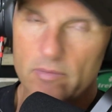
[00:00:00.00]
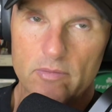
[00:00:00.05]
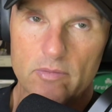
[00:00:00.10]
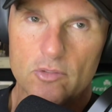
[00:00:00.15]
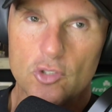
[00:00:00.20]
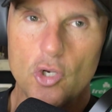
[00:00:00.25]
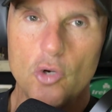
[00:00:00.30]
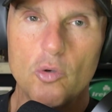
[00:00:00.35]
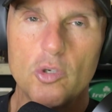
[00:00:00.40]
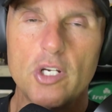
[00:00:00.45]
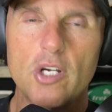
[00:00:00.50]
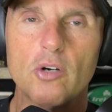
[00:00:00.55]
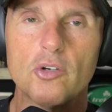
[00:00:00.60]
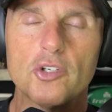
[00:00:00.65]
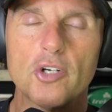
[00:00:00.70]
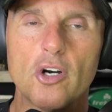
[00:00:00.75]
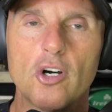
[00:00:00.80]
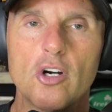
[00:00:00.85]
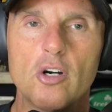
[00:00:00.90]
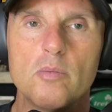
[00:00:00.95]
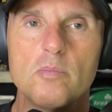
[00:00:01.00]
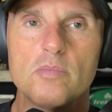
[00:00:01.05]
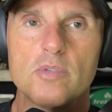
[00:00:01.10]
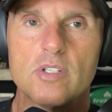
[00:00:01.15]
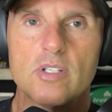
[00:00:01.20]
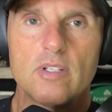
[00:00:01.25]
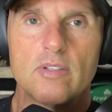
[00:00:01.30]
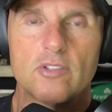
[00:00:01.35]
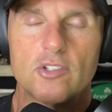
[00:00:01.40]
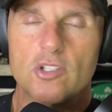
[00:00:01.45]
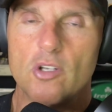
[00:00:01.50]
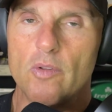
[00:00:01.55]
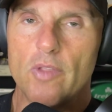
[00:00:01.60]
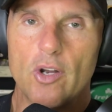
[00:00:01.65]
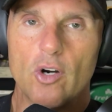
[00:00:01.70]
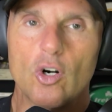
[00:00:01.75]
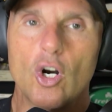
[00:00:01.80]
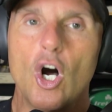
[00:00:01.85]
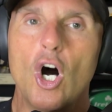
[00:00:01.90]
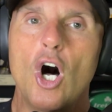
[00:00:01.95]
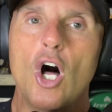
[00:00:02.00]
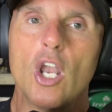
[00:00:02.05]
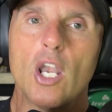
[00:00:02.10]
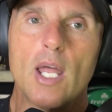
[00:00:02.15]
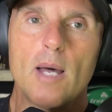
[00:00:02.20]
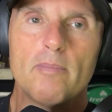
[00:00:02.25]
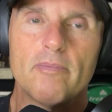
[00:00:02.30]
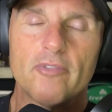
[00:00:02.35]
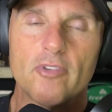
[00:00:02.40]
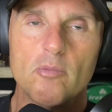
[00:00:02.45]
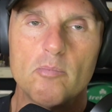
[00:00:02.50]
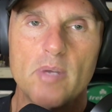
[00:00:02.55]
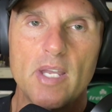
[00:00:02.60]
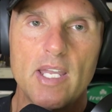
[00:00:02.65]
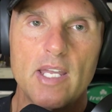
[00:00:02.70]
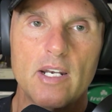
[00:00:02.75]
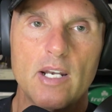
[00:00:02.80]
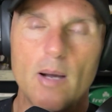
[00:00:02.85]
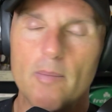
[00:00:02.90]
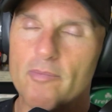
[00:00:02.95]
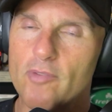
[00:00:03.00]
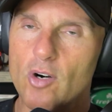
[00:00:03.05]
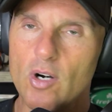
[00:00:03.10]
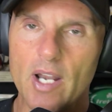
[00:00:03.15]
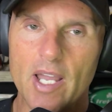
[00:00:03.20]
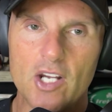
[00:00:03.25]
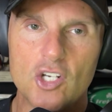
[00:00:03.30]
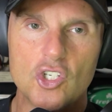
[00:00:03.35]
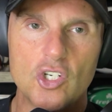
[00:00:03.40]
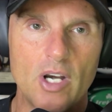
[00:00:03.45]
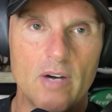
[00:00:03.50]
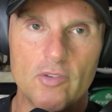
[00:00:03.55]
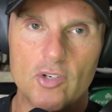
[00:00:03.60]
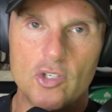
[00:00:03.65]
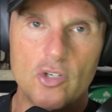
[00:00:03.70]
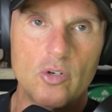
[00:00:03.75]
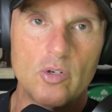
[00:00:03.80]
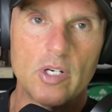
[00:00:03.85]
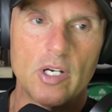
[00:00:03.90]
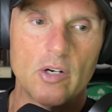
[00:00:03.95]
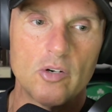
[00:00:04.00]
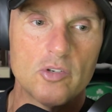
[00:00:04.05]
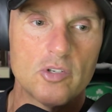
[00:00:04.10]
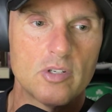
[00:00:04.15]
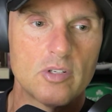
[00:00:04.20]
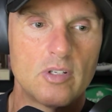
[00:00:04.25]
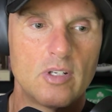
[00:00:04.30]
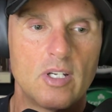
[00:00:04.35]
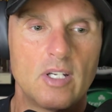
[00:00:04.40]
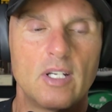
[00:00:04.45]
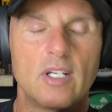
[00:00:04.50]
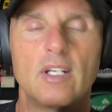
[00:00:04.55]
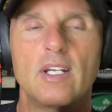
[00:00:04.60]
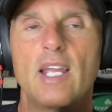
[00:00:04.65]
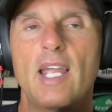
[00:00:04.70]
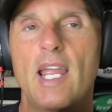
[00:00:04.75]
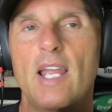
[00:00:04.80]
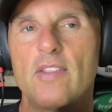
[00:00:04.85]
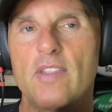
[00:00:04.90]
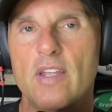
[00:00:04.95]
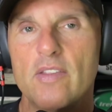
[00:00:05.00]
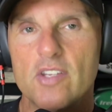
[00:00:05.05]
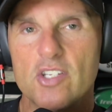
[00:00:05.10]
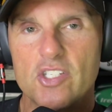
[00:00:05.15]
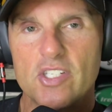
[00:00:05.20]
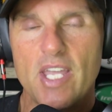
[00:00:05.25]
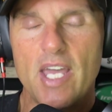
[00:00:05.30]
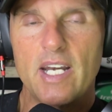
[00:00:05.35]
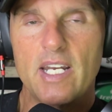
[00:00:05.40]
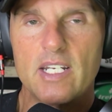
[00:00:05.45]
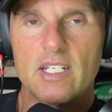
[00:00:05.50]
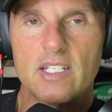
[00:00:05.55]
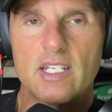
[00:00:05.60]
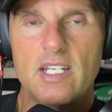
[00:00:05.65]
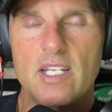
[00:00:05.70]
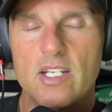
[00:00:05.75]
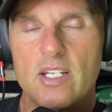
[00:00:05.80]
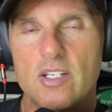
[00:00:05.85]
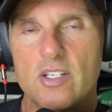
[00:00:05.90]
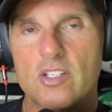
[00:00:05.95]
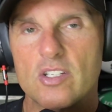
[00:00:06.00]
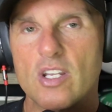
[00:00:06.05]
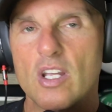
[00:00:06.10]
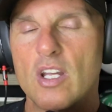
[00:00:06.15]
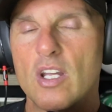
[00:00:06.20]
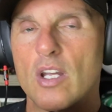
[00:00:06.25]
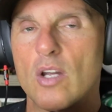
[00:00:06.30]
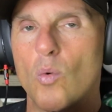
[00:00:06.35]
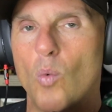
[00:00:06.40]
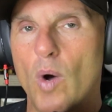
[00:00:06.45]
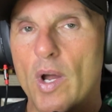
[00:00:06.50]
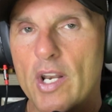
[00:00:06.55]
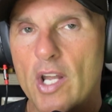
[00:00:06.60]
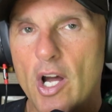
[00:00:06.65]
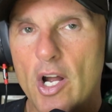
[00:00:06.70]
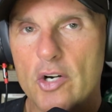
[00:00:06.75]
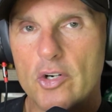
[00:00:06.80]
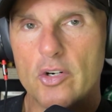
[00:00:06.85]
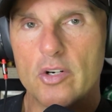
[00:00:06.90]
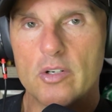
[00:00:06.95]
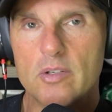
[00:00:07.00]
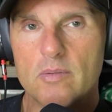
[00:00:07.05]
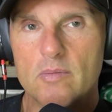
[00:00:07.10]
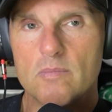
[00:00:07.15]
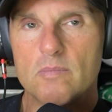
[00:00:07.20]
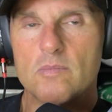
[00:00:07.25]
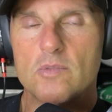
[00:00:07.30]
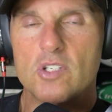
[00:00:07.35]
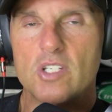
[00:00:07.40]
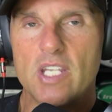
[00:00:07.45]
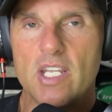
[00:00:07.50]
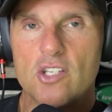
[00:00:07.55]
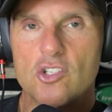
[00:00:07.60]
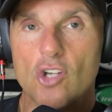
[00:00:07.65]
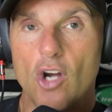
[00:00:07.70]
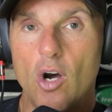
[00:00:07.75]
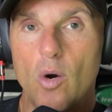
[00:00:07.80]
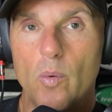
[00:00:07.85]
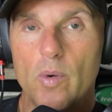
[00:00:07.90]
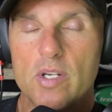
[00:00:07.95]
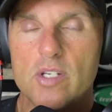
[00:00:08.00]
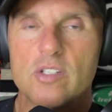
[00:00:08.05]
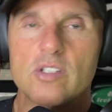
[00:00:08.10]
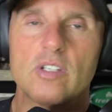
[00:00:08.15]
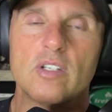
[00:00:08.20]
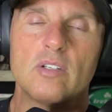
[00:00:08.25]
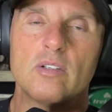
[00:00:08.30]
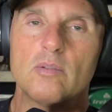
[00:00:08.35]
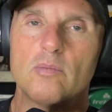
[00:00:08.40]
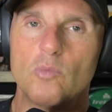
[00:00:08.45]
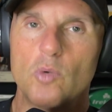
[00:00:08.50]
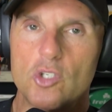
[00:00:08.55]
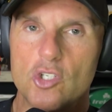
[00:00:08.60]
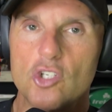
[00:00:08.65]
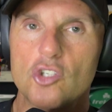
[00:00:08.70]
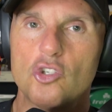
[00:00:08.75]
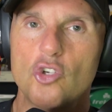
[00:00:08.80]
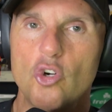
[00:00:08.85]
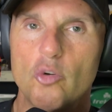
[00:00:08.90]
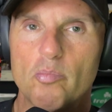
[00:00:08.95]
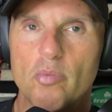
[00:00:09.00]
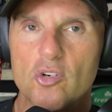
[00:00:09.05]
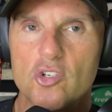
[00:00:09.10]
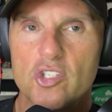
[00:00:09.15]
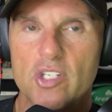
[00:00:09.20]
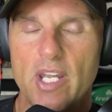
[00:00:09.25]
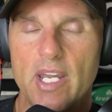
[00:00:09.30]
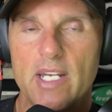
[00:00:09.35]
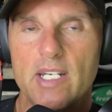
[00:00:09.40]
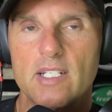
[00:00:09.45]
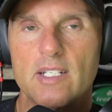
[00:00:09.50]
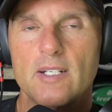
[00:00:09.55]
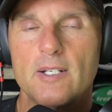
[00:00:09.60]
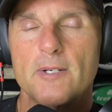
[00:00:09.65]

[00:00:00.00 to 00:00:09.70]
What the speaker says: 2-year terms, so they're all up for election every 2 years. And then the Senate is 100 seats always, which is 2 per state.